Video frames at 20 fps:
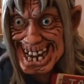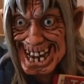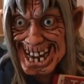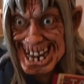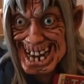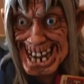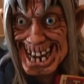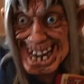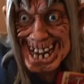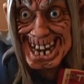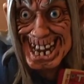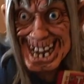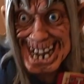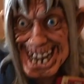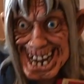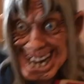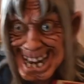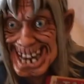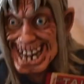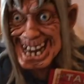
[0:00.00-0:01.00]
passion
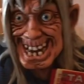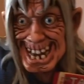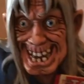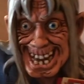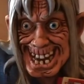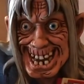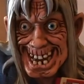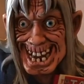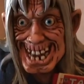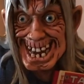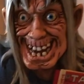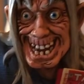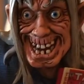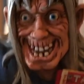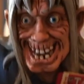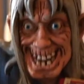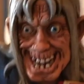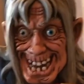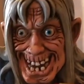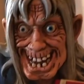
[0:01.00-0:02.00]
for
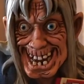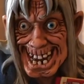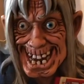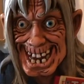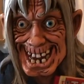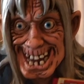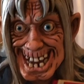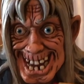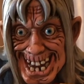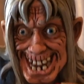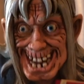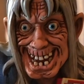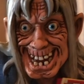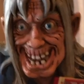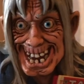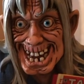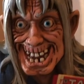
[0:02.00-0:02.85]
these old books